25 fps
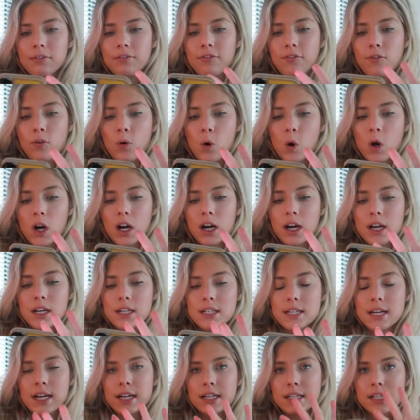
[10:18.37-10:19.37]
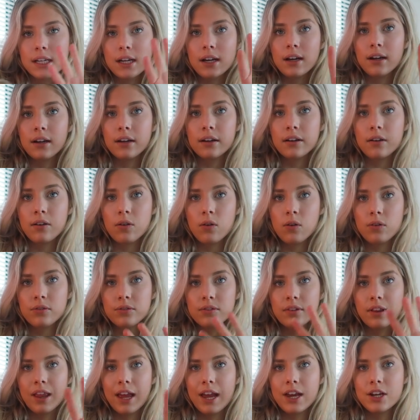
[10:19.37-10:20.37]
for TikTok /
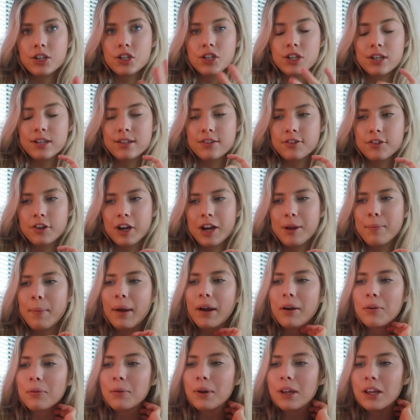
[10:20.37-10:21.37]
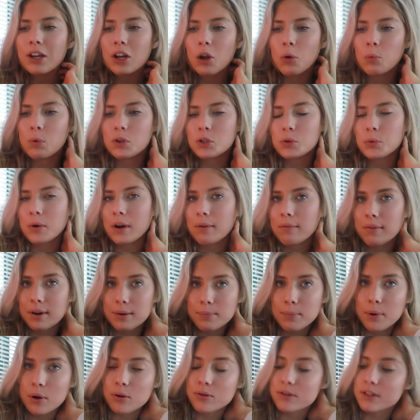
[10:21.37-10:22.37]
Instagram. I don't really know which one I'm
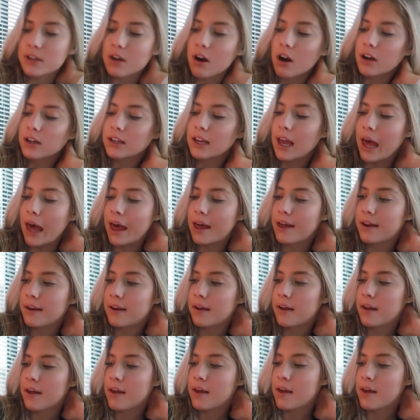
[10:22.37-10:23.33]
gonna post it on yet.